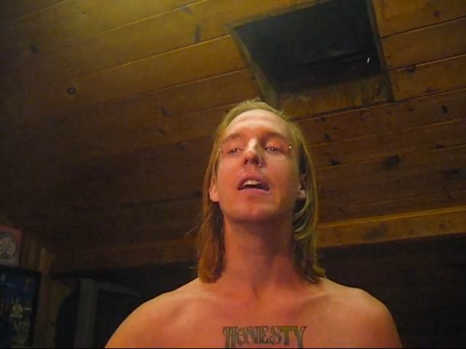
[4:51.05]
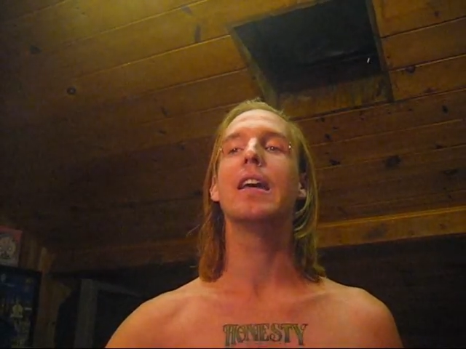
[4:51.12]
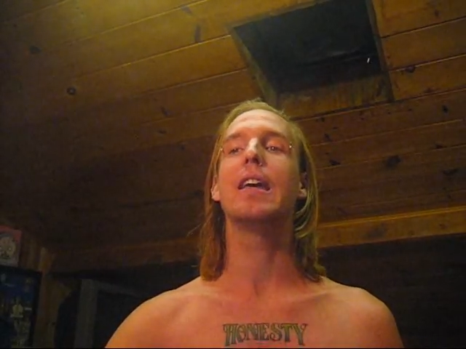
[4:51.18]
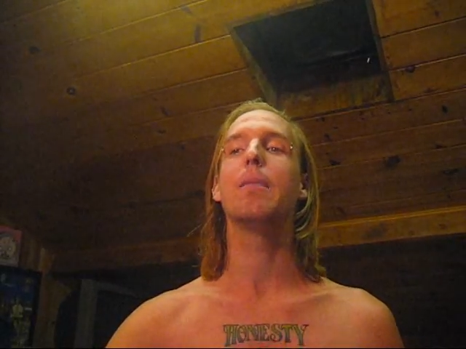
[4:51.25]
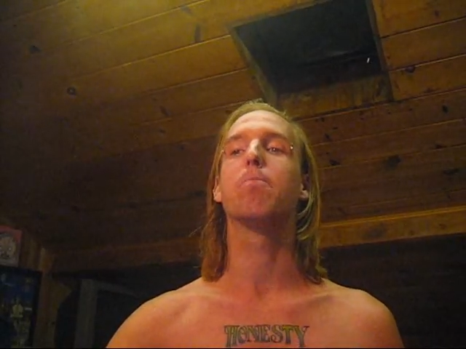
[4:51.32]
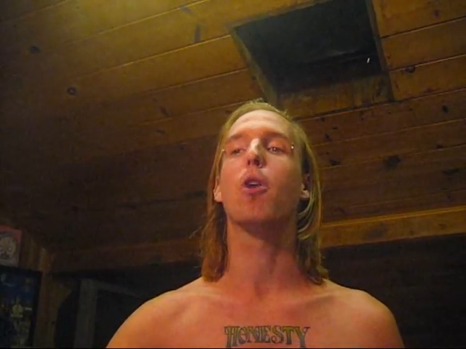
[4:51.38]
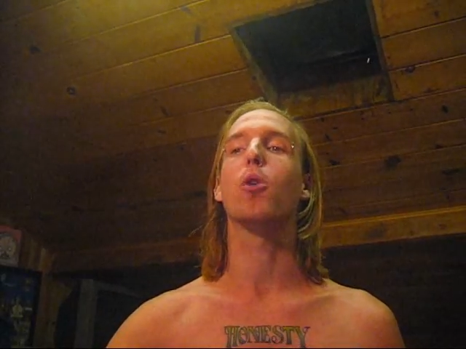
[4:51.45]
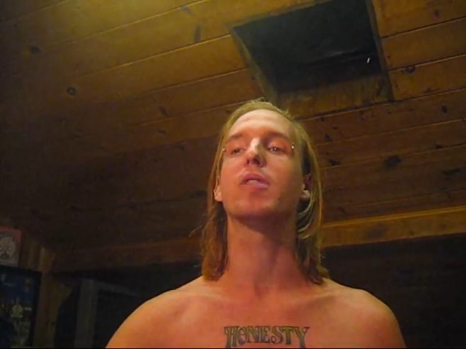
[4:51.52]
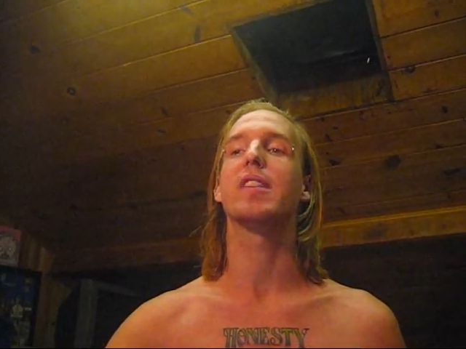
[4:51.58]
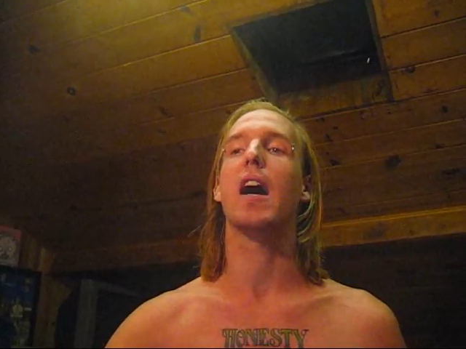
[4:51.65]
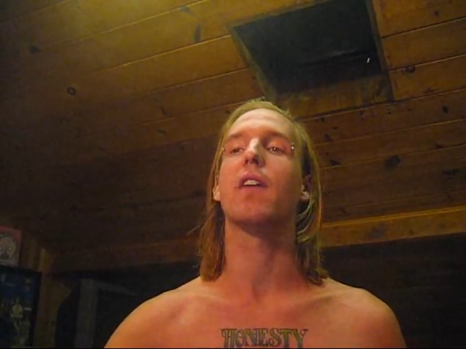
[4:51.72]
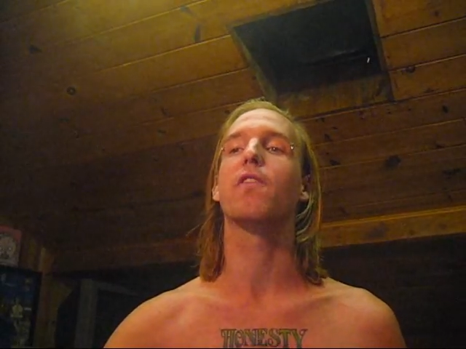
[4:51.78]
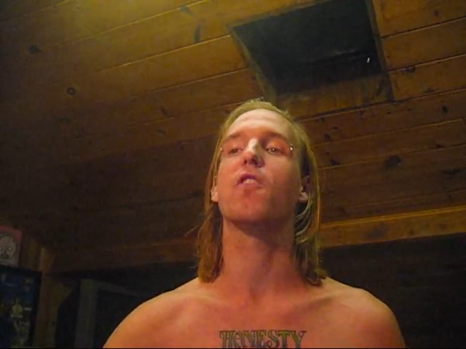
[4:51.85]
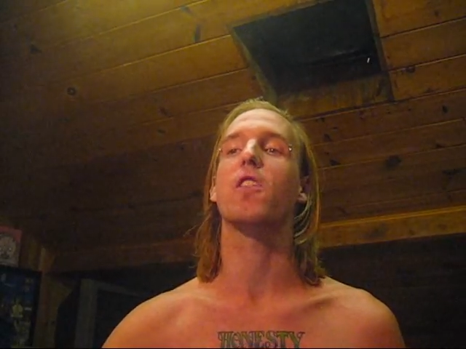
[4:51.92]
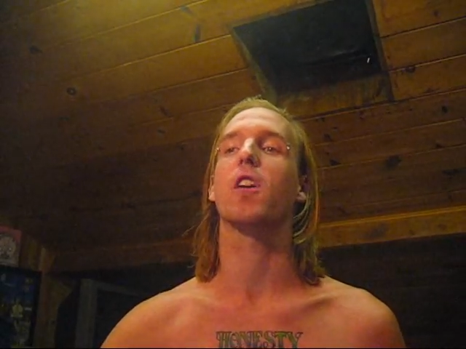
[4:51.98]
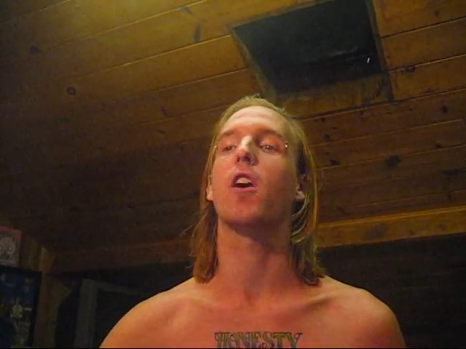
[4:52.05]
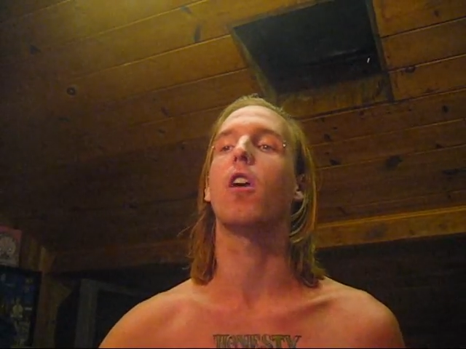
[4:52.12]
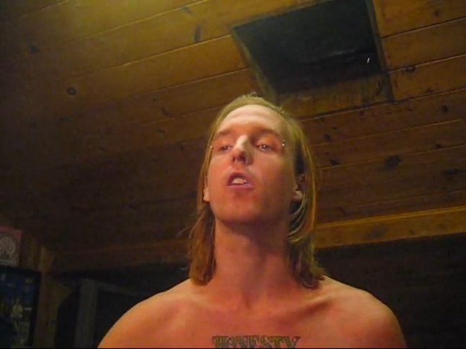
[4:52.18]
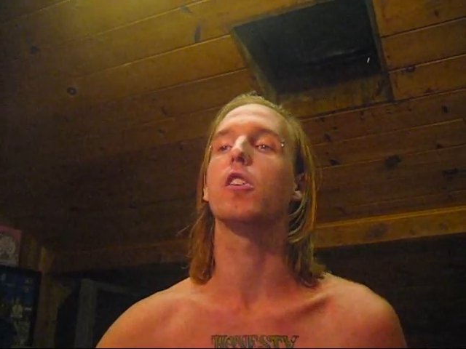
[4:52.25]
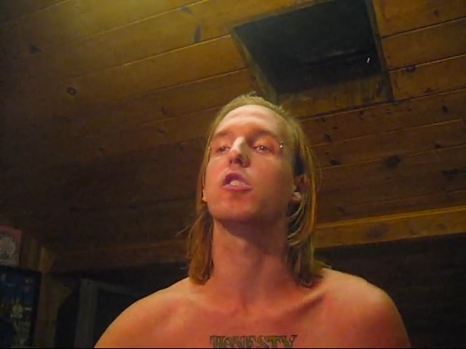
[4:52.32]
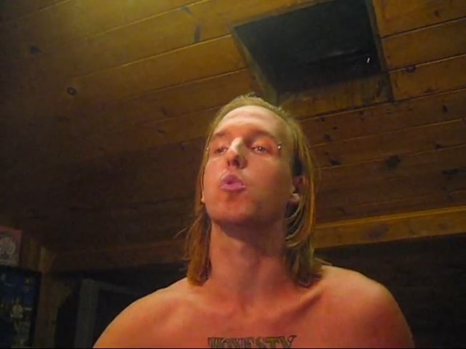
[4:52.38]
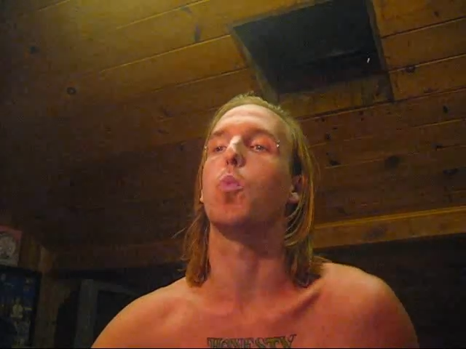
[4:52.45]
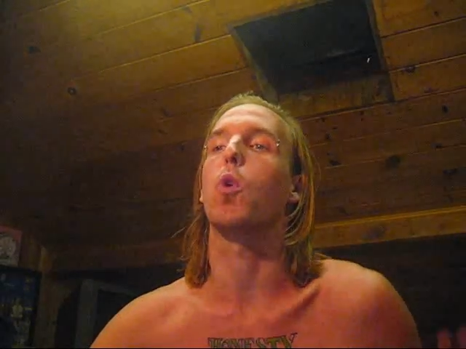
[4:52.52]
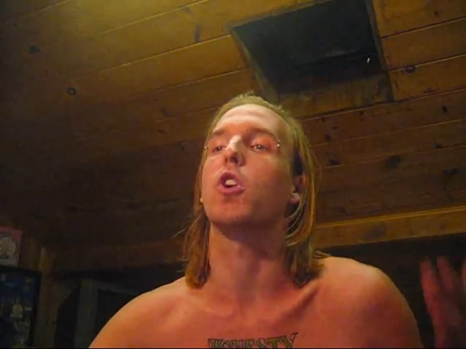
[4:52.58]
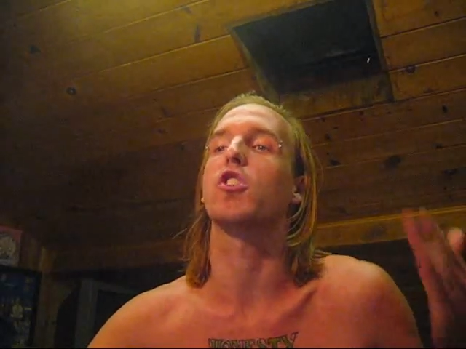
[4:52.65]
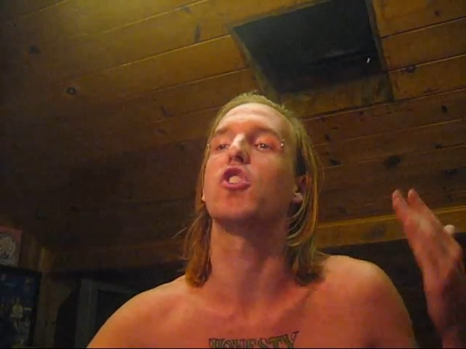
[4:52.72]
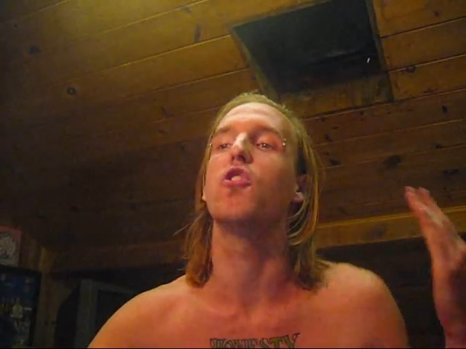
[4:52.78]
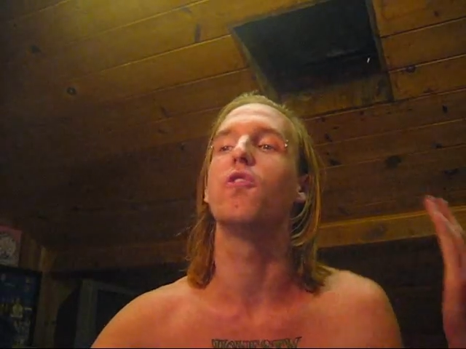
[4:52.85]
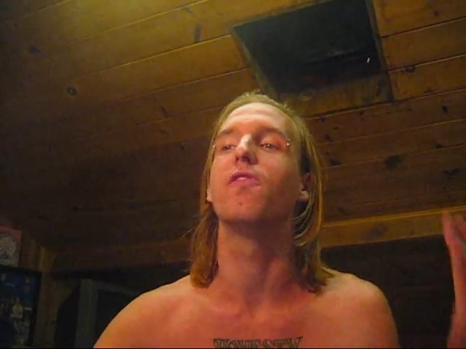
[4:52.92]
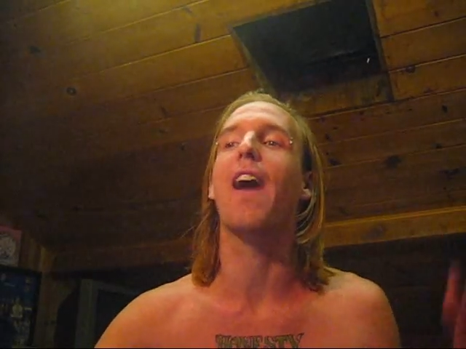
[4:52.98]
He broke down for the colors were
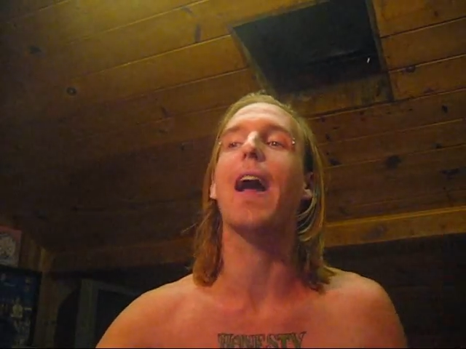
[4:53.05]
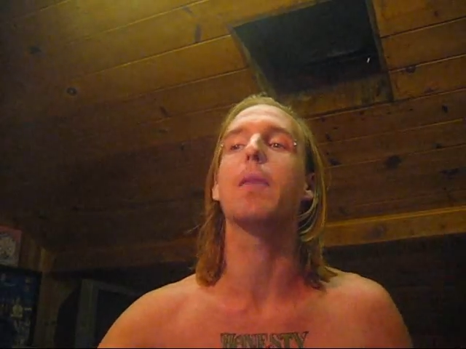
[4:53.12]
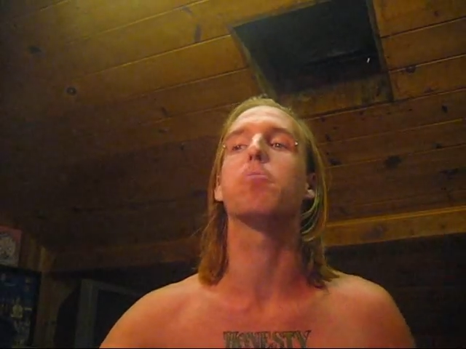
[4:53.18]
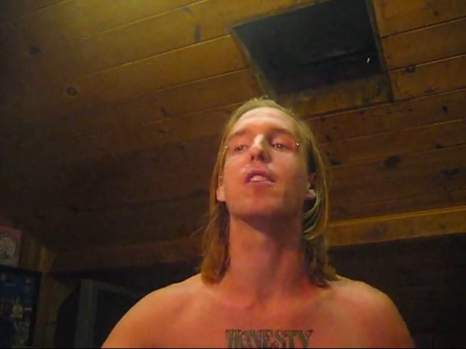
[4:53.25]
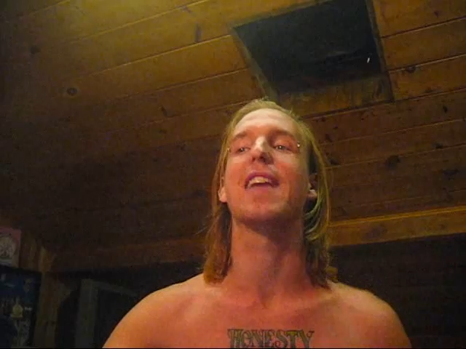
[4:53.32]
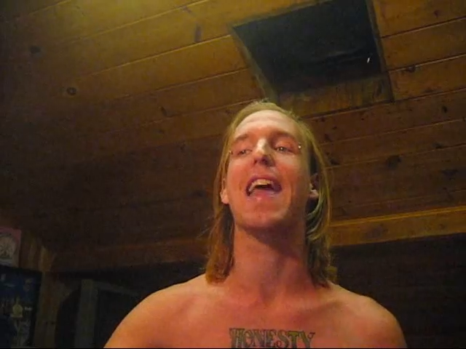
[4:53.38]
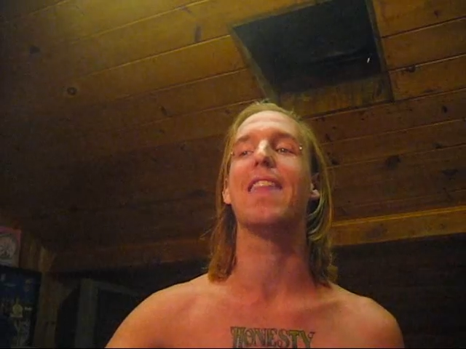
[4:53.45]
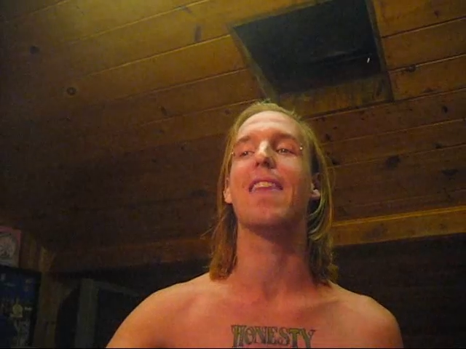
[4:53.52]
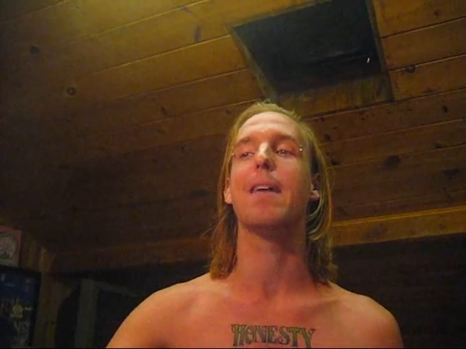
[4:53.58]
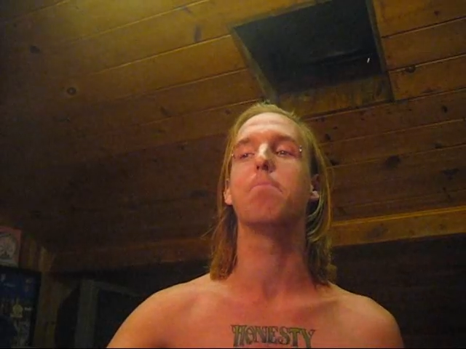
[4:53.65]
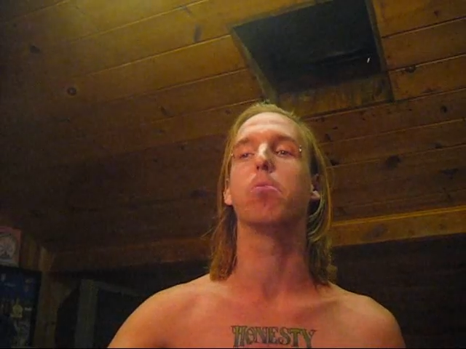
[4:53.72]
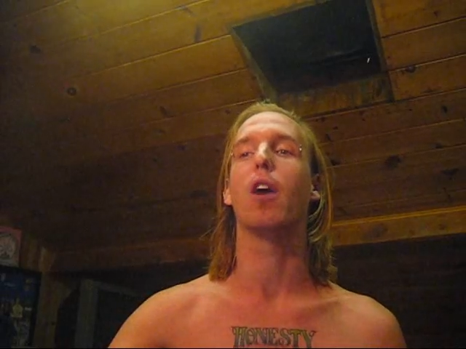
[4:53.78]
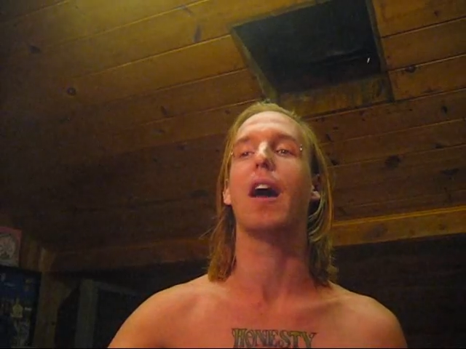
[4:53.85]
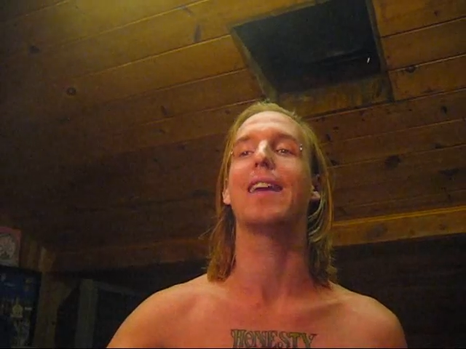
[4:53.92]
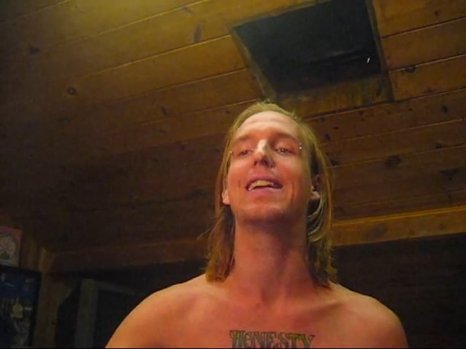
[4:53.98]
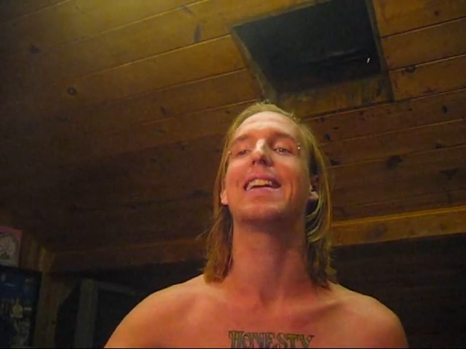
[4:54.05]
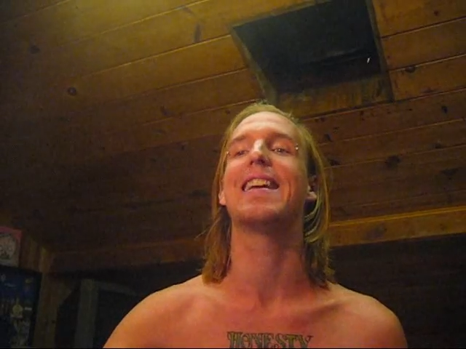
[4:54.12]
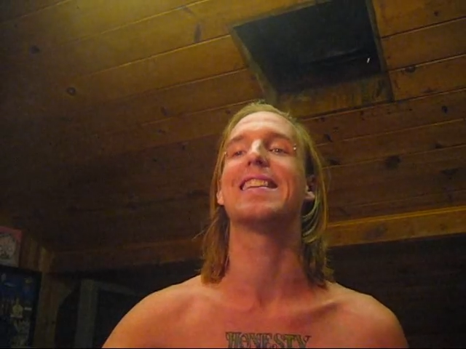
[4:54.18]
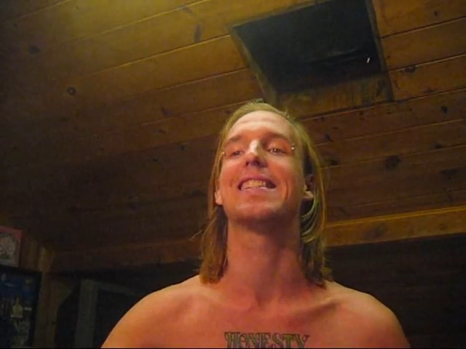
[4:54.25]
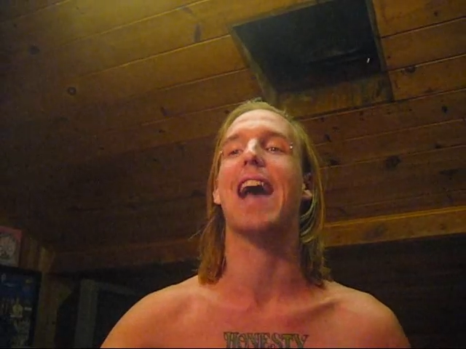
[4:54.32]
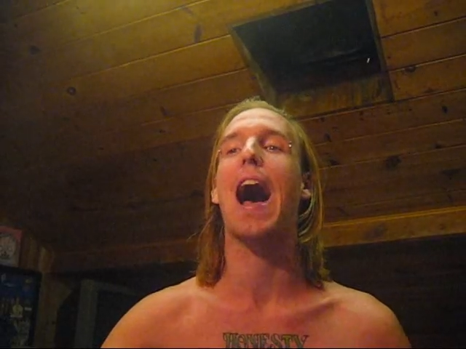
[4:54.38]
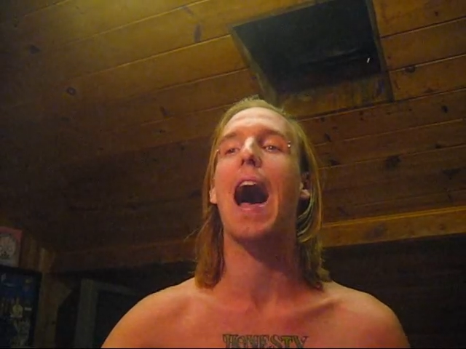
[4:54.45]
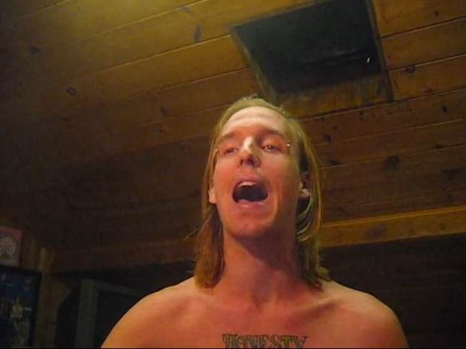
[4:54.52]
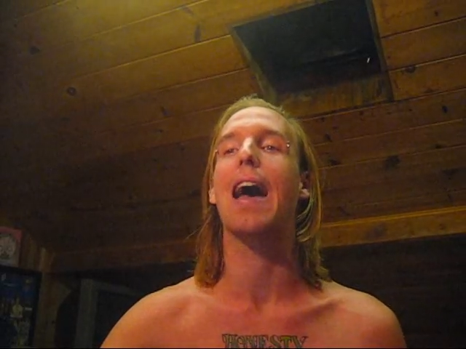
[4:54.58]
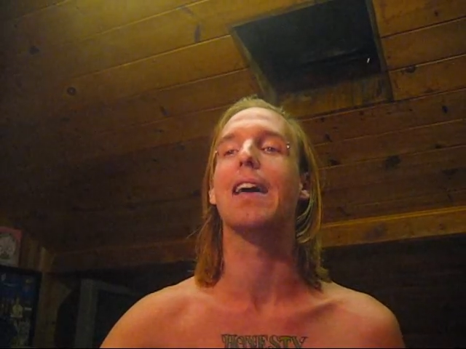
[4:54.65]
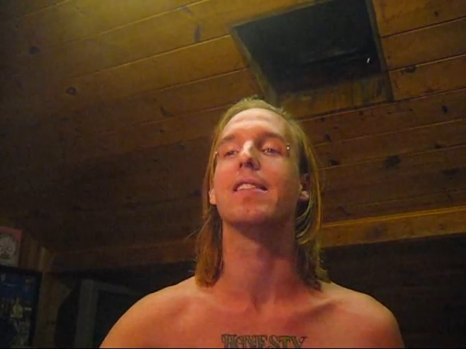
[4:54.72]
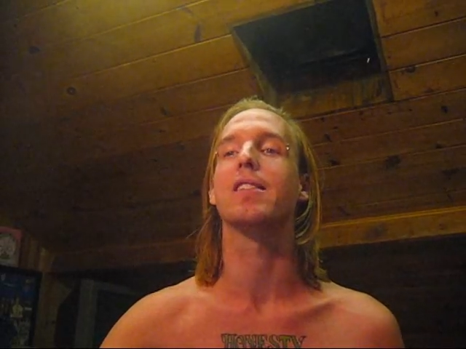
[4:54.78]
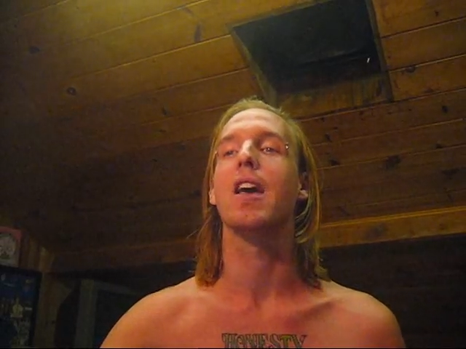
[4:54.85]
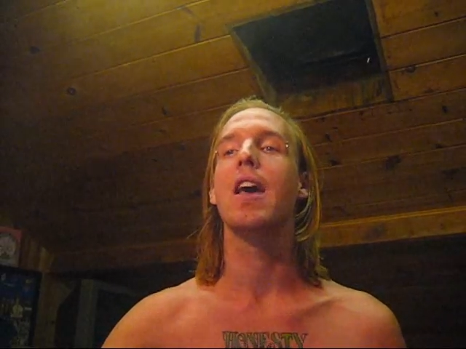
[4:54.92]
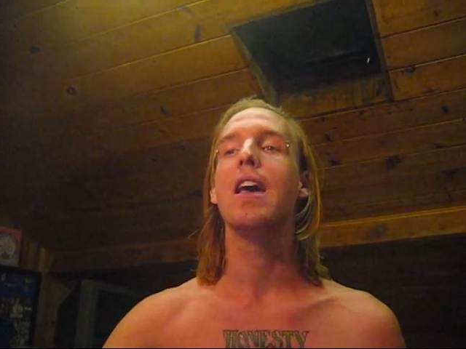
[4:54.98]
too vibrant and they blinded his
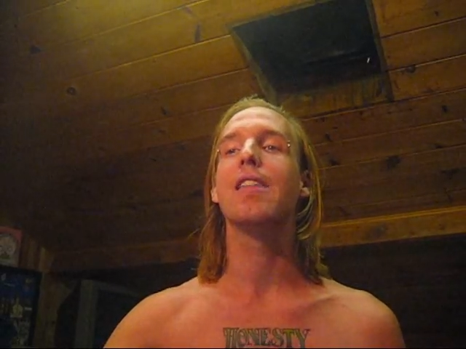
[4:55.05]
eyes.